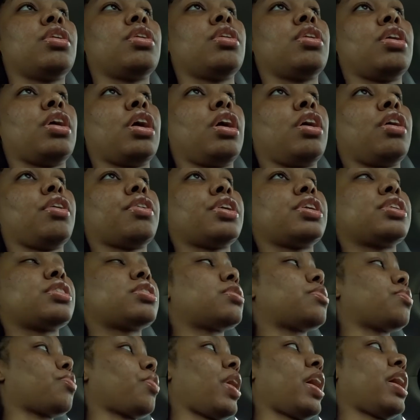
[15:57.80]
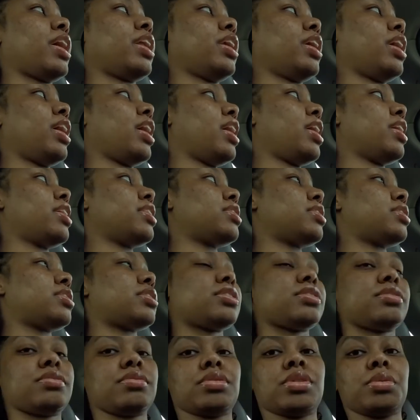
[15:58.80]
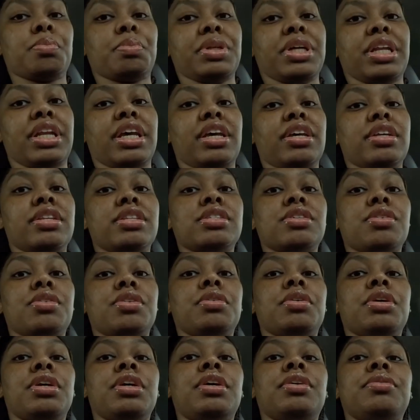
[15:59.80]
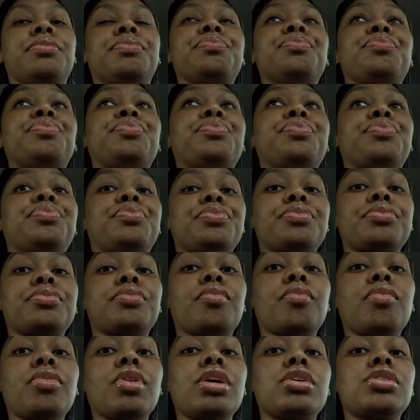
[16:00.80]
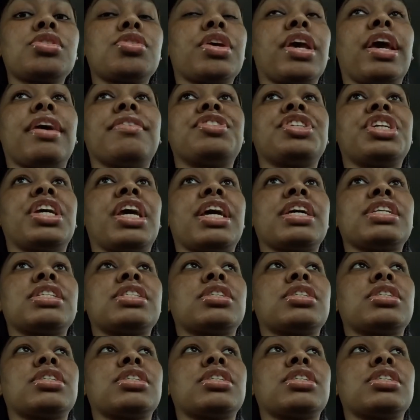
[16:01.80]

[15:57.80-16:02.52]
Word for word: all this raggedy ass split ends on the end so yeah, if she has